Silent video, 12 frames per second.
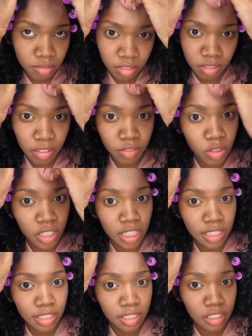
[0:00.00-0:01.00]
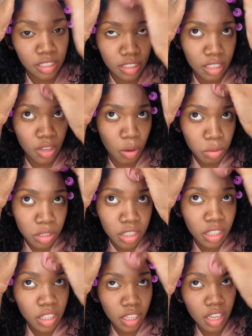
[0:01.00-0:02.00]
Oh, my forehead just looks
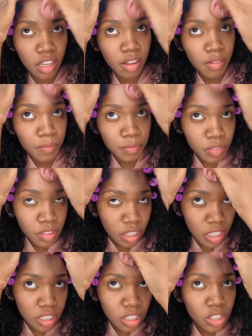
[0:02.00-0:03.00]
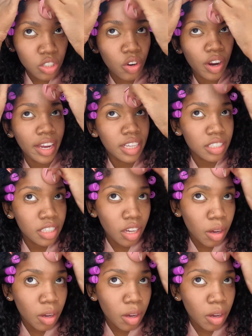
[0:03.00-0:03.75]
ghostly. This looks crazy